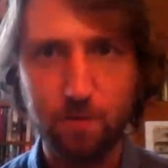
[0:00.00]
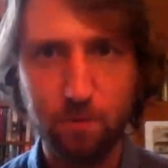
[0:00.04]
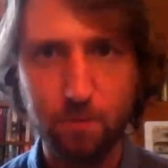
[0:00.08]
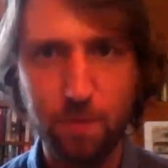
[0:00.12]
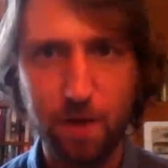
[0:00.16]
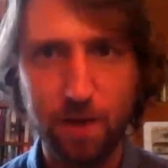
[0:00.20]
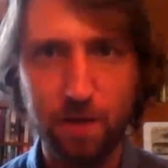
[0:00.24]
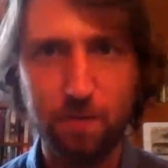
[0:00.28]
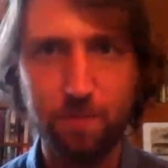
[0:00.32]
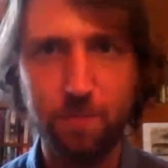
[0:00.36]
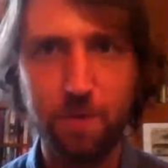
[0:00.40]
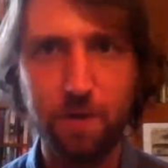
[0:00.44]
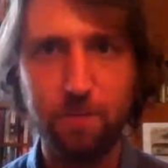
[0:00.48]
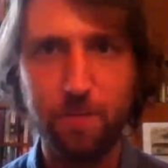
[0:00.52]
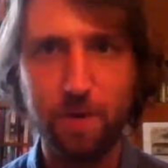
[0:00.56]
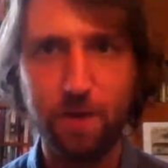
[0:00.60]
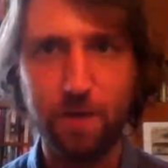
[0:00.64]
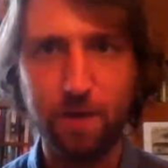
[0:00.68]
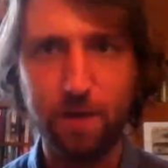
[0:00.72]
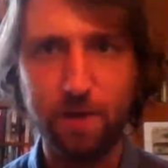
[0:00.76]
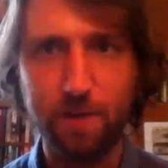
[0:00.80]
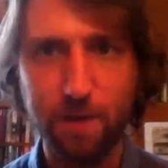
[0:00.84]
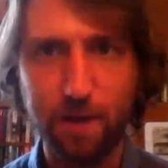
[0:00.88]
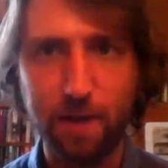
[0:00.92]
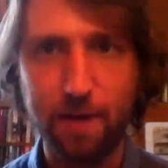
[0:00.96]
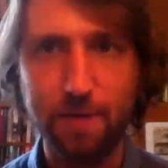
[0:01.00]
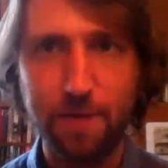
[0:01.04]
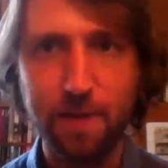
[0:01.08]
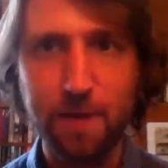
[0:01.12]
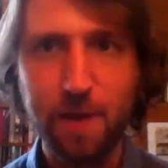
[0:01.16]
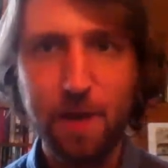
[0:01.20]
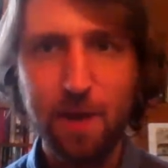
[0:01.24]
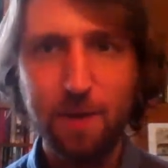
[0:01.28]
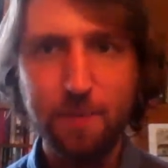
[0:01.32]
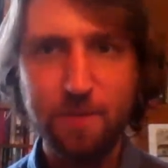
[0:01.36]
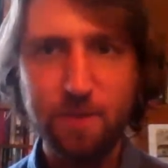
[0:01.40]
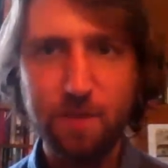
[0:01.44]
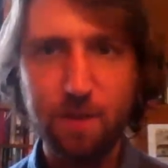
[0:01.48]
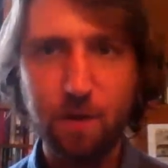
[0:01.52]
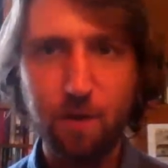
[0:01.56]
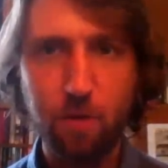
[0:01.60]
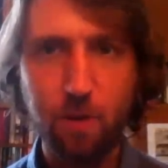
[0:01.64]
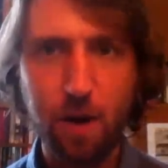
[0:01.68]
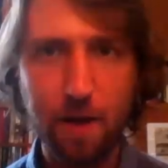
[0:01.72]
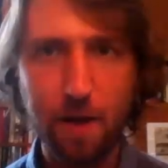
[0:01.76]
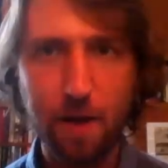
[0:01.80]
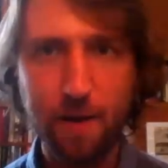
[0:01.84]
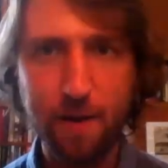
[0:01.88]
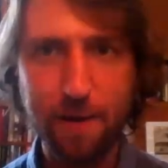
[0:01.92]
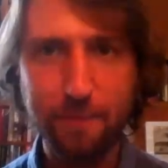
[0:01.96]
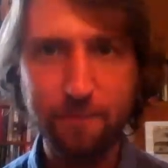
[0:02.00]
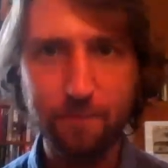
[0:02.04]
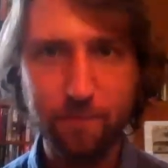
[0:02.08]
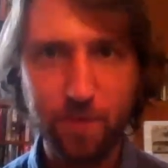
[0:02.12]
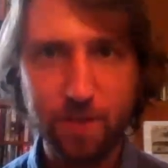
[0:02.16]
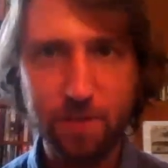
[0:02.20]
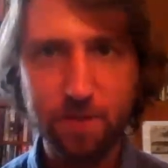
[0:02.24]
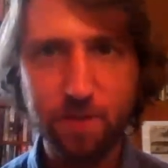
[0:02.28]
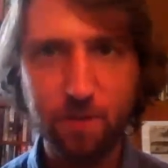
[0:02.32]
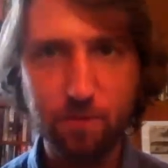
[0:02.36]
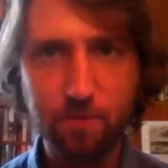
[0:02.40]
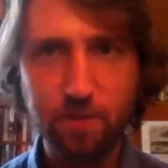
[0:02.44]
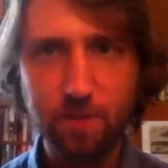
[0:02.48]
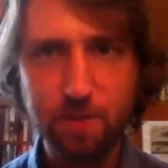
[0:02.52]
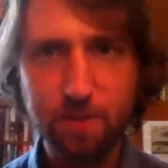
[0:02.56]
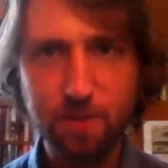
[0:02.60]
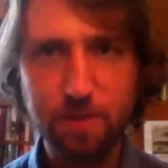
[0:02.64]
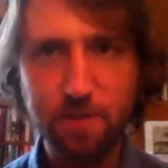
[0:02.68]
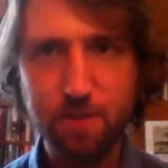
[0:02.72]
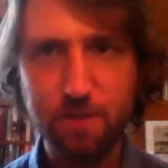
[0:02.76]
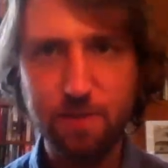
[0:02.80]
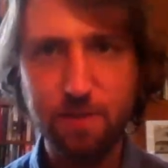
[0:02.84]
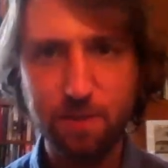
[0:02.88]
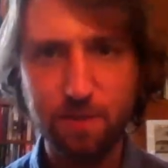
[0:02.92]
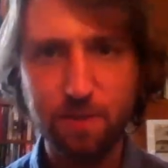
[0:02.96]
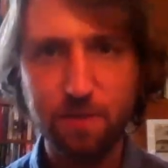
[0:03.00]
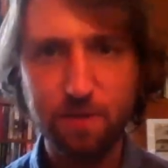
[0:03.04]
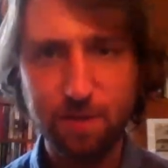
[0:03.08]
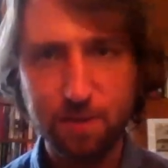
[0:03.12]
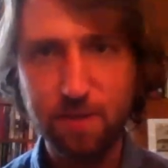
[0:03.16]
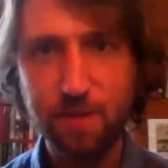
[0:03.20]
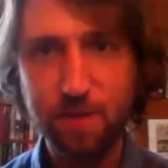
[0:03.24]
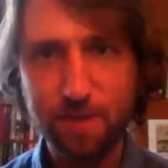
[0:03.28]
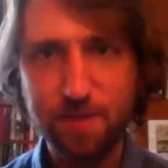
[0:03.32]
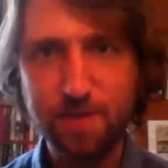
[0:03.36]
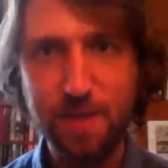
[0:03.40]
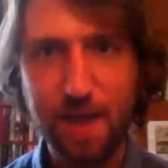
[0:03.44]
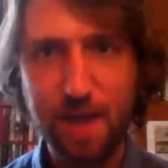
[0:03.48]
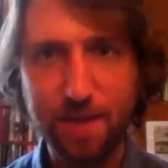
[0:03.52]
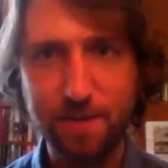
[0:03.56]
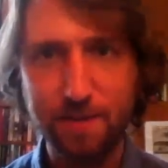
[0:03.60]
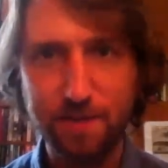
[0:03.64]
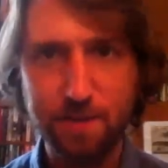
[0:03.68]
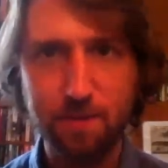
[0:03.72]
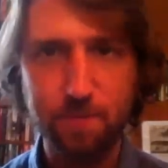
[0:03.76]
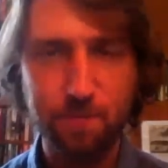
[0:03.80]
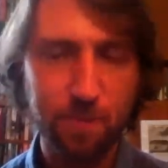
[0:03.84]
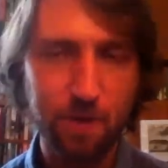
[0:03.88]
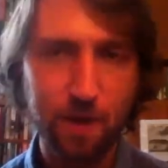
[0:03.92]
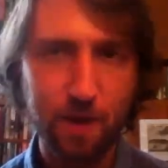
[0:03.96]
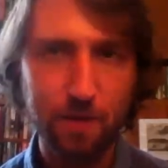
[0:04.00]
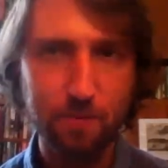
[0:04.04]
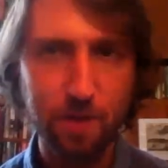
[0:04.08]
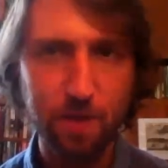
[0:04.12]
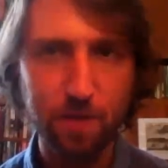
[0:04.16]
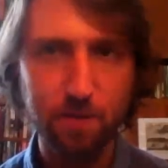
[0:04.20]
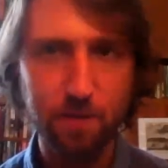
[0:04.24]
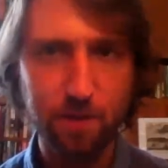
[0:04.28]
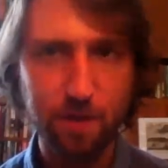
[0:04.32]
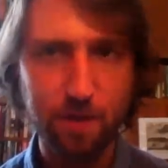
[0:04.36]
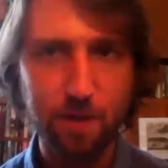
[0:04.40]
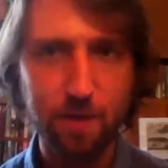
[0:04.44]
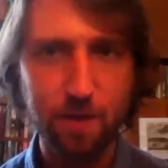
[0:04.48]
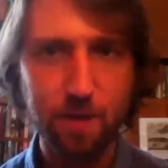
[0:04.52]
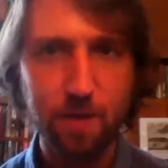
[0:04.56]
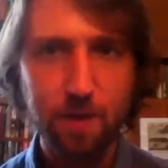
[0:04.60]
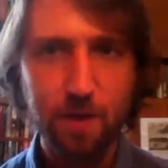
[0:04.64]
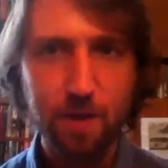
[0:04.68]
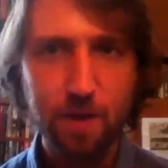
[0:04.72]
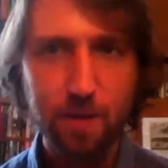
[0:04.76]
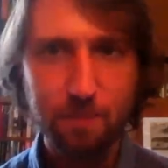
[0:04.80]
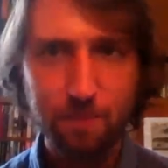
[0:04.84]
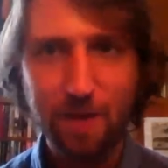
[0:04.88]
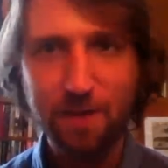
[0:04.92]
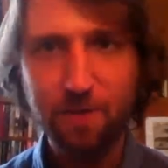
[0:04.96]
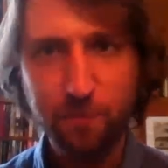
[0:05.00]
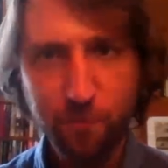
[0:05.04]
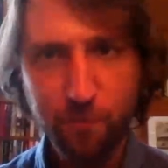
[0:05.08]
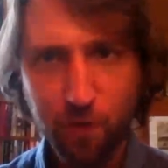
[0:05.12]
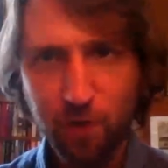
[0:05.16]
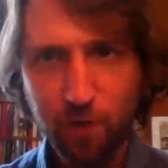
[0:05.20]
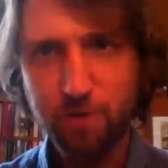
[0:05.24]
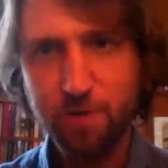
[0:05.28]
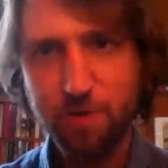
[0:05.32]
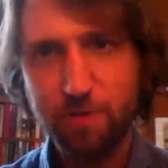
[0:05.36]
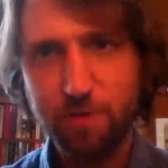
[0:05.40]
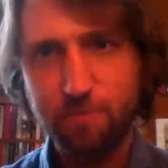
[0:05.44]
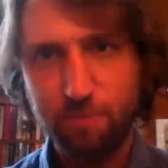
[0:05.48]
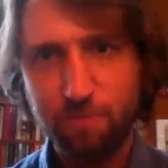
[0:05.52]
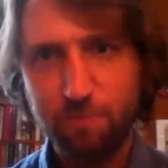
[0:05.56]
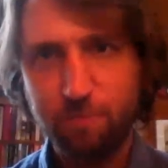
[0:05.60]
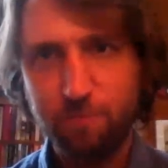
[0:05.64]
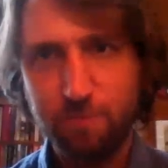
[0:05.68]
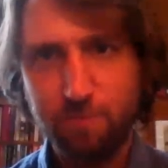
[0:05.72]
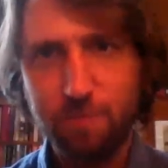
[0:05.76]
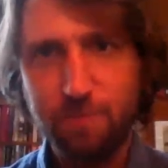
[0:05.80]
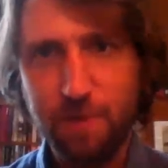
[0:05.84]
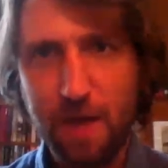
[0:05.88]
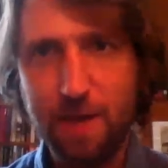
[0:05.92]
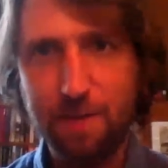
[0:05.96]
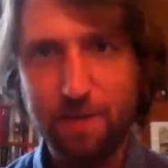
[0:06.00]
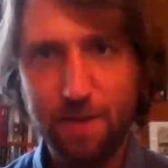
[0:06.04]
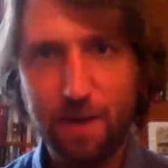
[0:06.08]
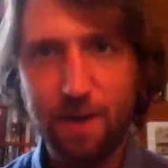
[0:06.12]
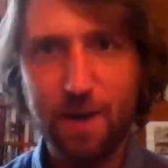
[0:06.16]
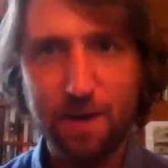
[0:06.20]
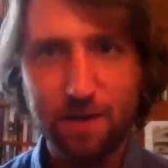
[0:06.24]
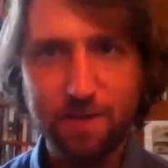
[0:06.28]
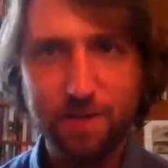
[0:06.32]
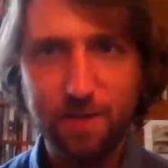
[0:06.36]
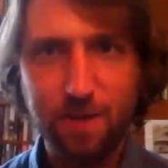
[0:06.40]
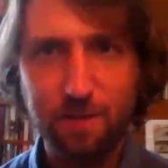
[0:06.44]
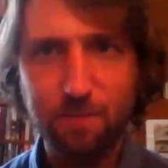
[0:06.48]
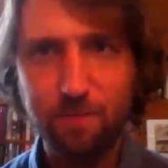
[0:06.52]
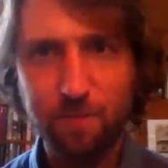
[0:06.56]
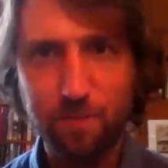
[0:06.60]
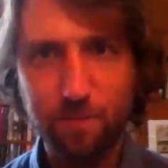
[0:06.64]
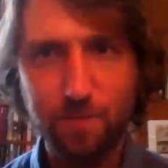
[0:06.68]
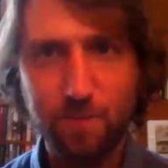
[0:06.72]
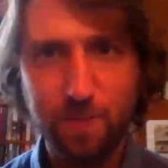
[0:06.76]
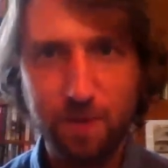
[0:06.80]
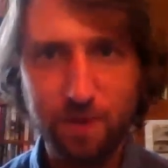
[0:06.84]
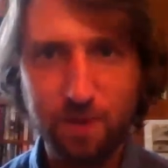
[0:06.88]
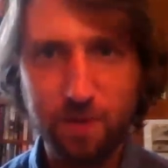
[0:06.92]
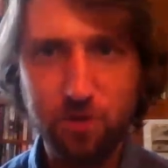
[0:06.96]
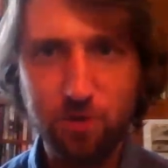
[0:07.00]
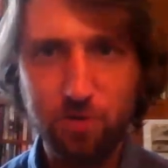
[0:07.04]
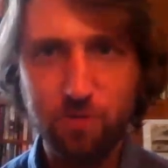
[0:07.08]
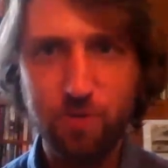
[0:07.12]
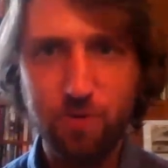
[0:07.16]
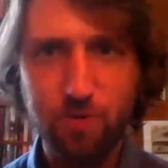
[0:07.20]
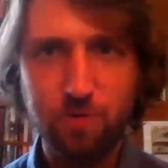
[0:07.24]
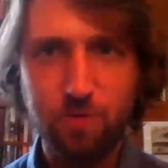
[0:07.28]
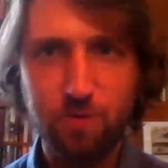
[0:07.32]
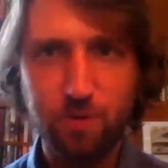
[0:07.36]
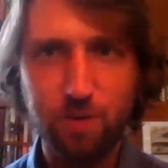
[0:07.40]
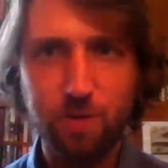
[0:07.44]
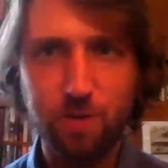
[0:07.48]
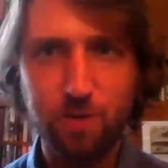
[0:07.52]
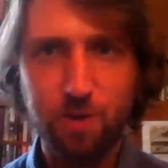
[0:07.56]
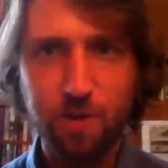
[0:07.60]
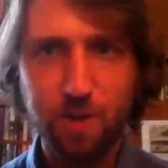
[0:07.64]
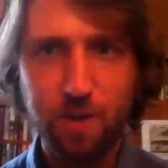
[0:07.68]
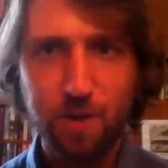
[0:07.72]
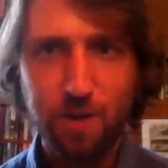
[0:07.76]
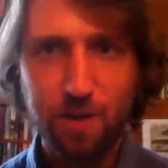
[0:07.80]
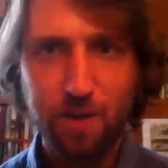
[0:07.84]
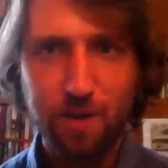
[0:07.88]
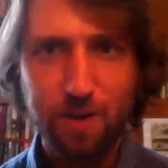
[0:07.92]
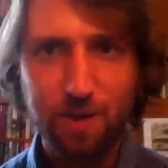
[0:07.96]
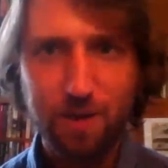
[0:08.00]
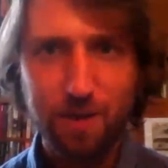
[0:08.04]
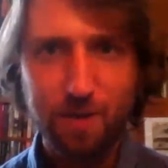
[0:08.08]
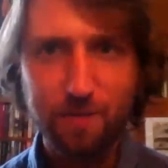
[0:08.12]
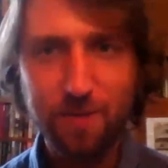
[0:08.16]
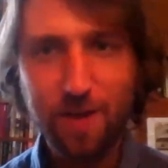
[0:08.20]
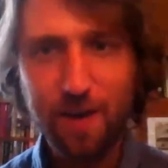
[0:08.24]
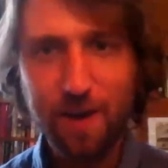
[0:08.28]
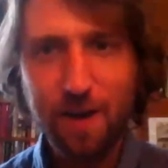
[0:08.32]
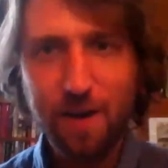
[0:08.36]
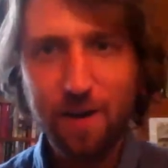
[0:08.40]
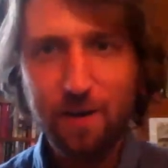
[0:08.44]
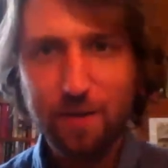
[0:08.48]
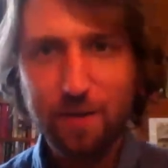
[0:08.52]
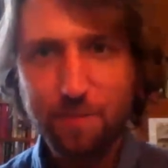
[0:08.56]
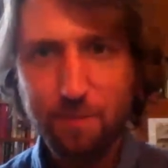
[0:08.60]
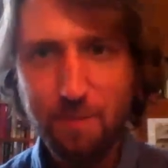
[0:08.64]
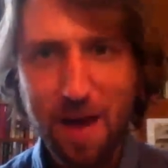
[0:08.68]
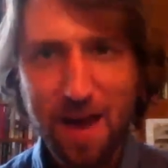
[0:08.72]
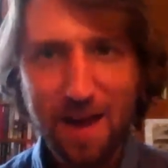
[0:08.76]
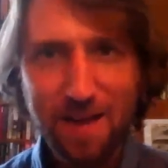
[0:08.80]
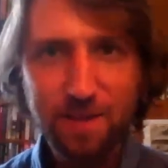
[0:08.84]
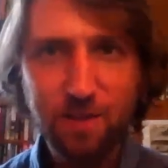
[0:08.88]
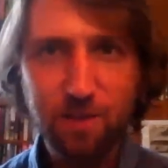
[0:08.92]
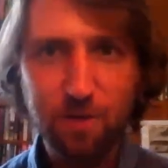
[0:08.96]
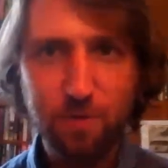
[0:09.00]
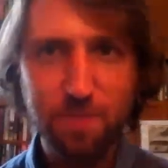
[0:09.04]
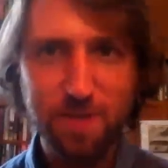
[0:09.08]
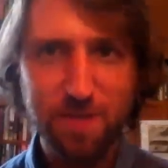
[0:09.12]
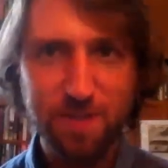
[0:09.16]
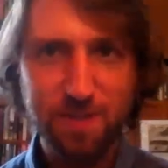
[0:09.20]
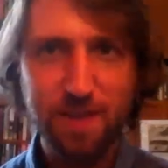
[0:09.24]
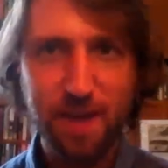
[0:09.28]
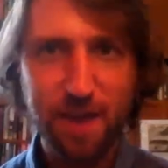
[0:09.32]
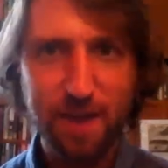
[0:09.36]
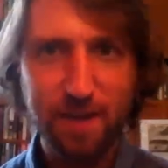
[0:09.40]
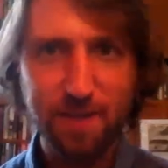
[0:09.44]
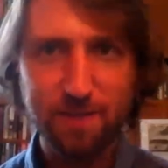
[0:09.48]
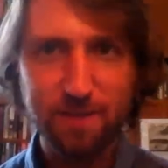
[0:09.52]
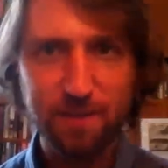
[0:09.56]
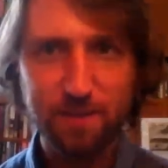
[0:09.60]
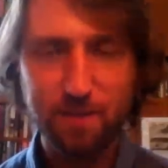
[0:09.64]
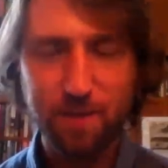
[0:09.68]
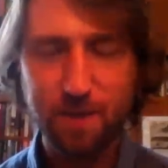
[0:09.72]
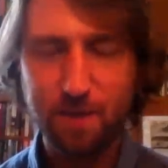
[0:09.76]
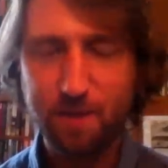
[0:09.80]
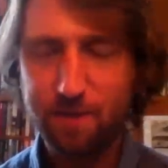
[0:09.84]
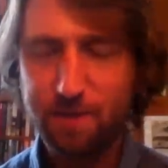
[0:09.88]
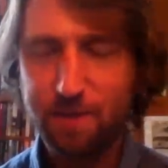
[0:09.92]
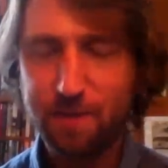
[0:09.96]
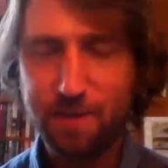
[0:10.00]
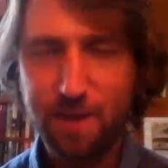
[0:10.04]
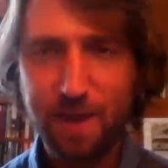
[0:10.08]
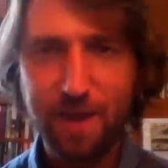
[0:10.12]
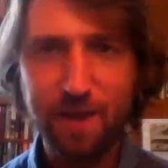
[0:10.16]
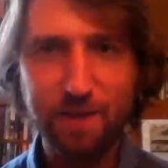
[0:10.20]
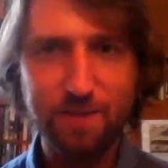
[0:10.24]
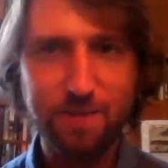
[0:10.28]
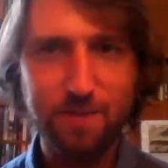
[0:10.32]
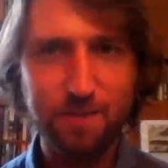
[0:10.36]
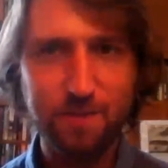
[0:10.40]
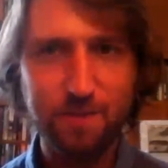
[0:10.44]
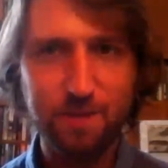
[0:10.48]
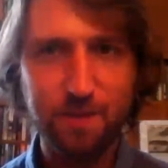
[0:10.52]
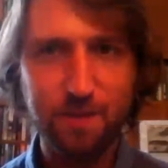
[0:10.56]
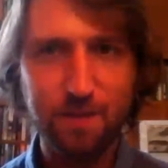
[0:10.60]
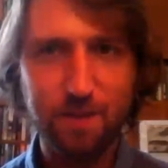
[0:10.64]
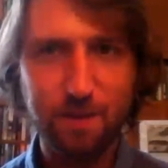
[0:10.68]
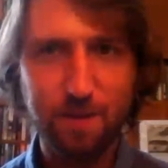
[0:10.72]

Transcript: make Burma great again. So this stands. I mean, but of course, yeah, there are some issues. There are minor mistakes in the text.